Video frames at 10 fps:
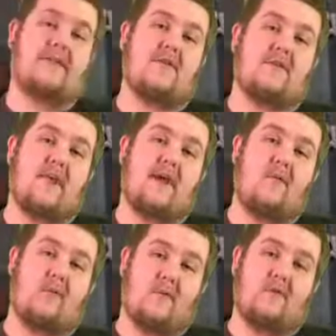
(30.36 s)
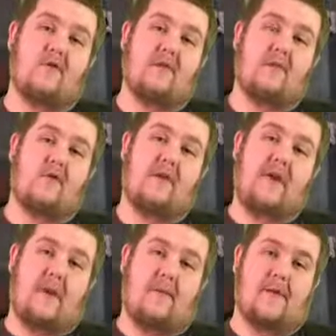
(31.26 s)
so today we're reviewing the
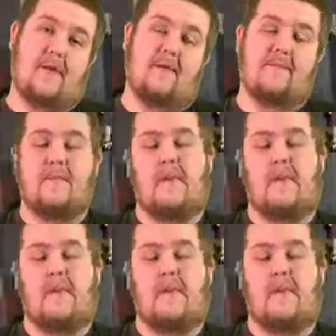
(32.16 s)
movie Annabelle.